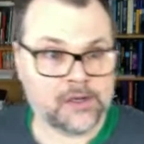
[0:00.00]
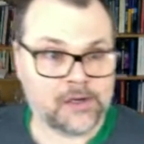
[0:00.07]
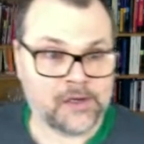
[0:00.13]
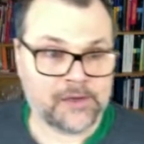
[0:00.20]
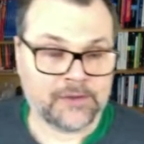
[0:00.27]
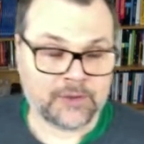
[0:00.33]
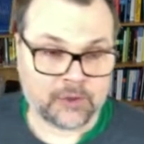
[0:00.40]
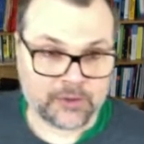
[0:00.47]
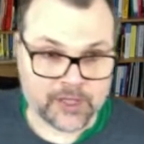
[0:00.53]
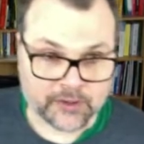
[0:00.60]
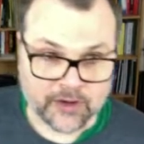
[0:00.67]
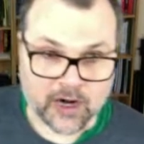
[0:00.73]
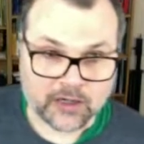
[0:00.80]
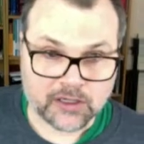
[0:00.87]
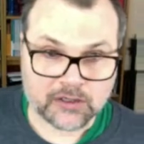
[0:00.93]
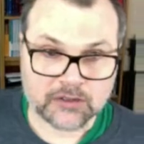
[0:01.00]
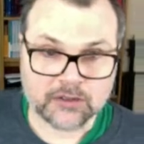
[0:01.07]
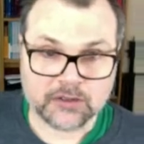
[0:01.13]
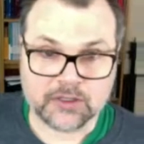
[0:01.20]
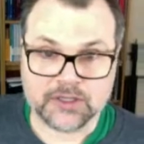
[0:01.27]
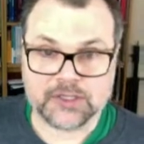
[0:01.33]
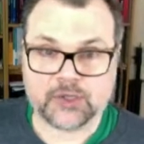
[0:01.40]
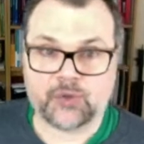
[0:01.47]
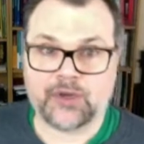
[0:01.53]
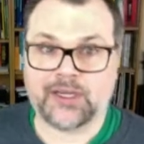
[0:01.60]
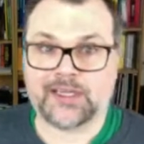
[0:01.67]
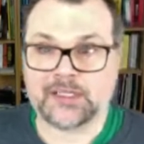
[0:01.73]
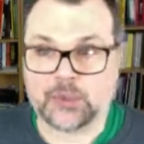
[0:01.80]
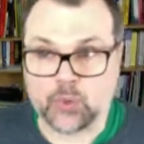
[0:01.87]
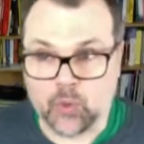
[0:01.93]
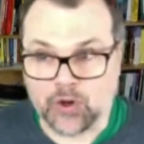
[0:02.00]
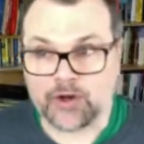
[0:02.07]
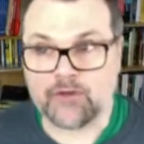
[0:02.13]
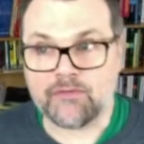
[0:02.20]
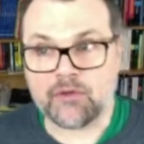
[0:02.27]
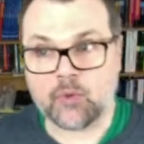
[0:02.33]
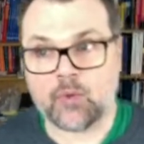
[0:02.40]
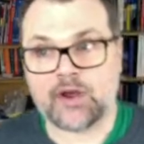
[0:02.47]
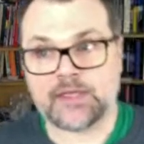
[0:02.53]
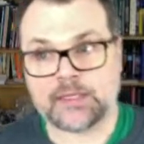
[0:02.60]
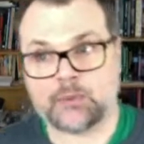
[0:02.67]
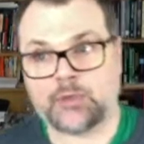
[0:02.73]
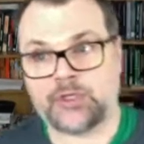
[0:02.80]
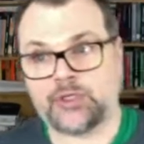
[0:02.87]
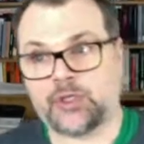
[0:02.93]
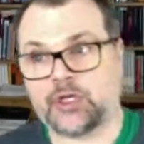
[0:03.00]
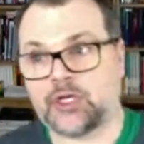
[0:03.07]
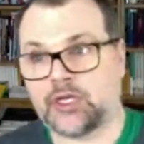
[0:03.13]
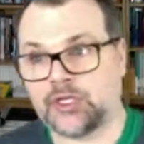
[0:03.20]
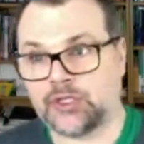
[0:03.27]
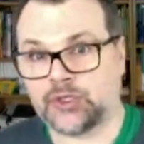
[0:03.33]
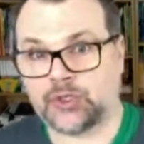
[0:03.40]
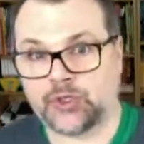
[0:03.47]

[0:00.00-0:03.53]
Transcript: So hierarchical clustering is one of the ways in which you cluster